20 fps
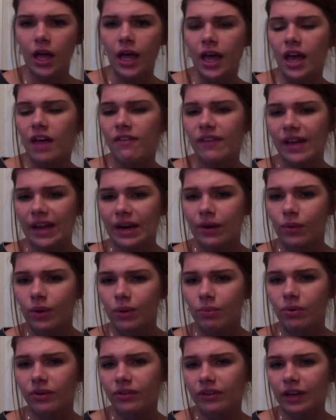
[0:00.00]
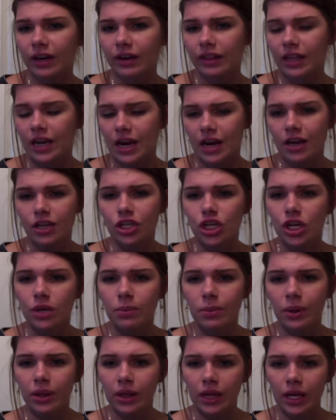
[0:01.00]
If 81% of the nation
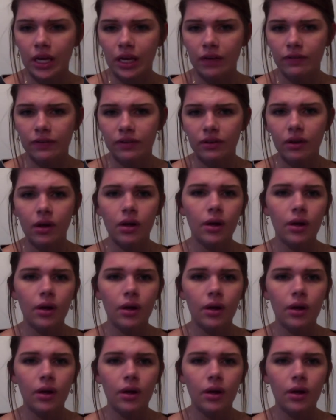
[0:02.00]
believes